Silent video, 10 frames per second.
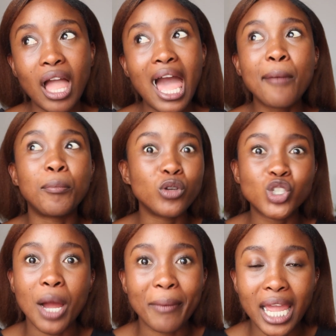I blew
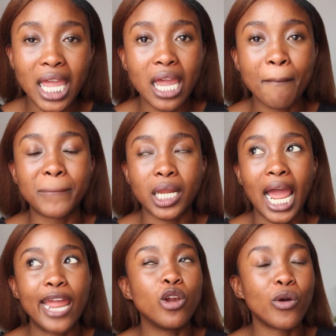dry my hair, but
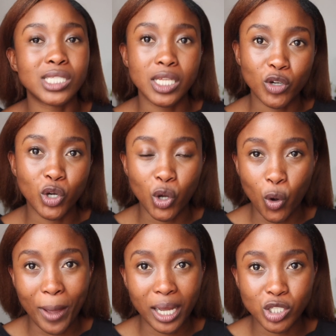I know it's never gonna
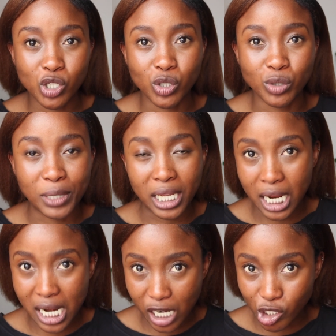go back to being
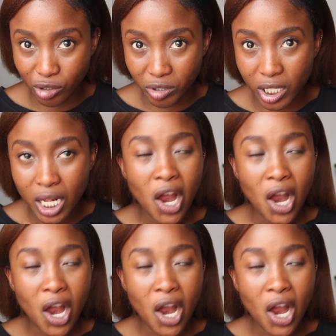natural.